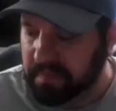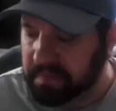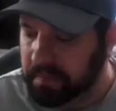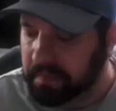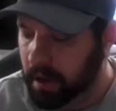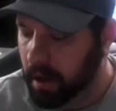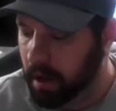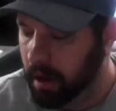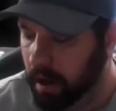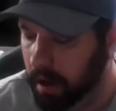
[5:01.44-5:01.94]

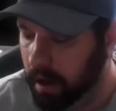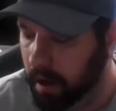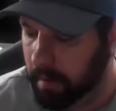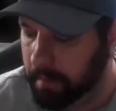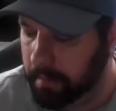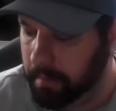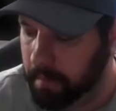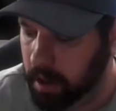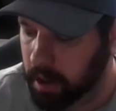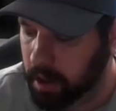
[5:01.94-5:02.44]

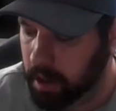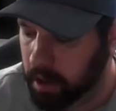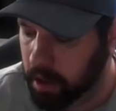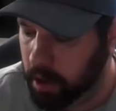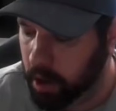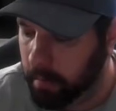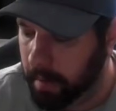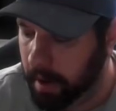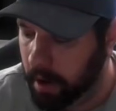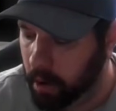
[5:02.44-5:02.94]
um,
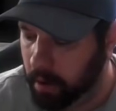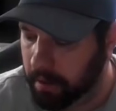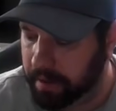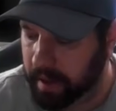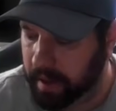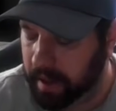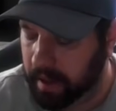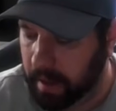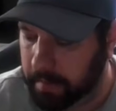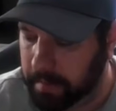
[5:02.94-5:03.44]
my whole
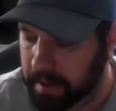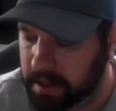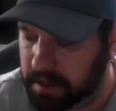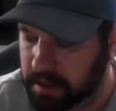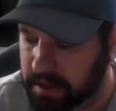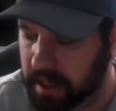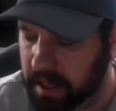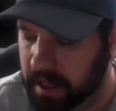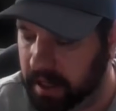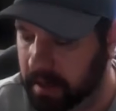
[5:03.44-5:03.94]
thing, I mean,
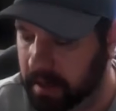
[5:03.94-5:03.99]
just getting in